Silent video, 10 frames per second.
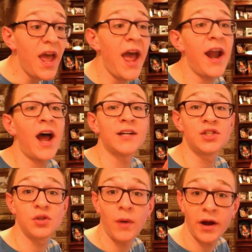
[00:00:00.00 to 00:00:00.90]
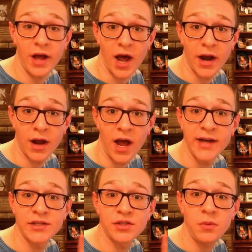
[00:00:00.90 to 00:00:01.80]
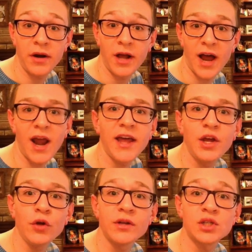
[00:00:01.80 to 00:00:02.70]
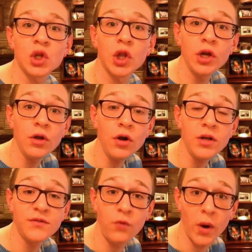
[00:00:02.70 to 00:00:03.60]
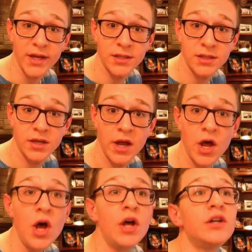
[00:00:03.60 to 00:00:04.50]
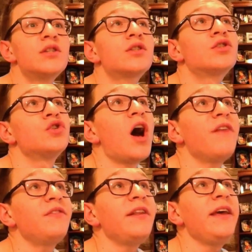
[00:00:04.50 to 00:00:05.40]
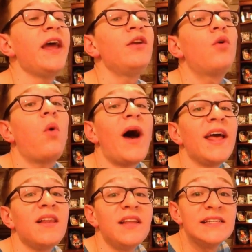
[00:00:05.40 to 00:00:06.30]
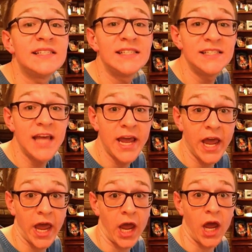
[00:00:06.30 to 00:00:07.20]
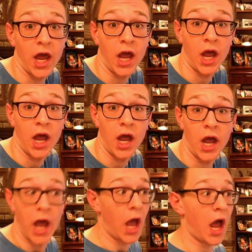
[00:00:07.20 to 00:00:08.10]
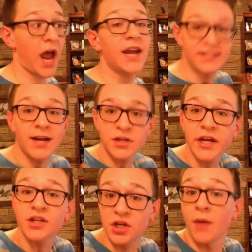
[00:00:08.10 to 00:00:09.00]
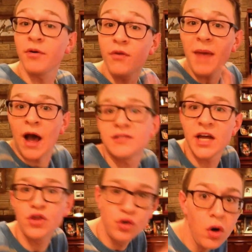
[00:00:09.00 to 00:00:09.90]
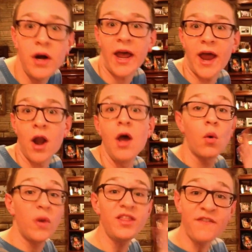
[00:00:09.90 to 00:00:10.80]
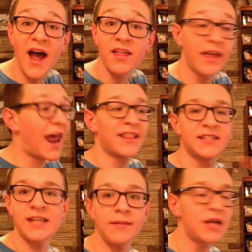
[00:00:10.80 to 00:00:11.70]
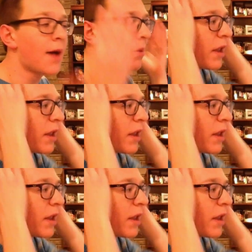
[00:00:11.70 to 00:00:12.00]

And I swear to God, I hear this little girl's voice just softly and quietly singing. And it sounds like it's coming from outside the door again, with the violin at the same time.